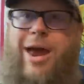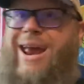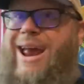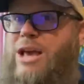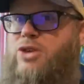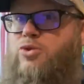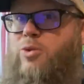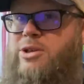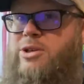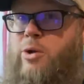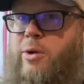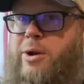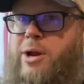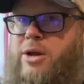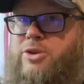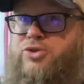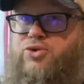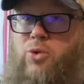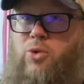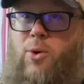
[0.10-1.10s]
guys, what's going
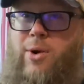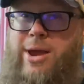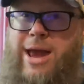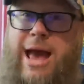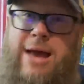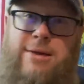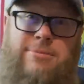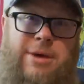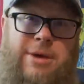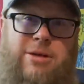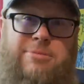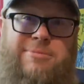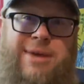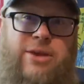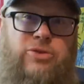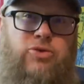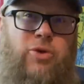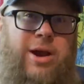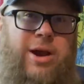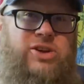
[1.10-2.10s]
on? Troy at Mountain
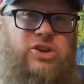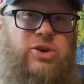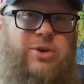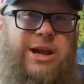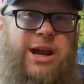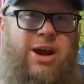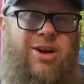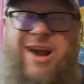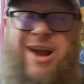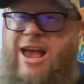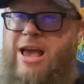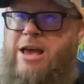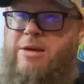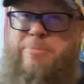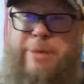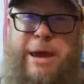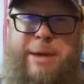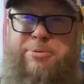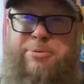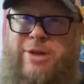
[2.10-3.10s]
Man Treasure here.
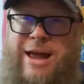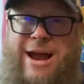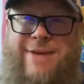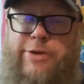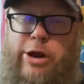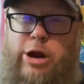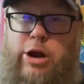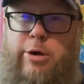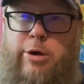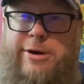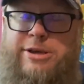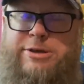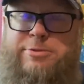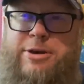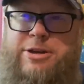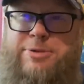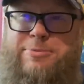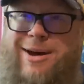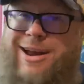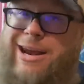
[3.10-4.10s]
People have their
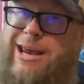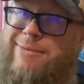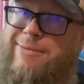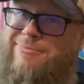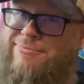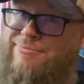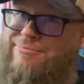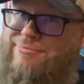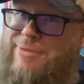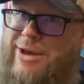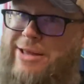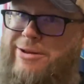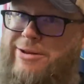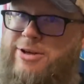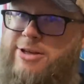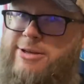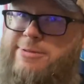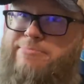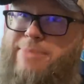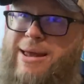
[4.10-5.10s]
Christmas money and they're
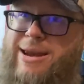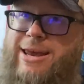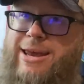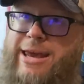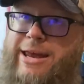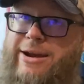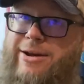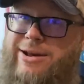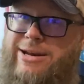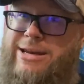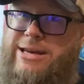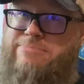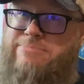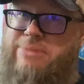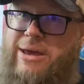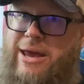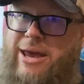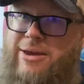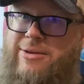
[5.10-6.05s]
spending it on eBay.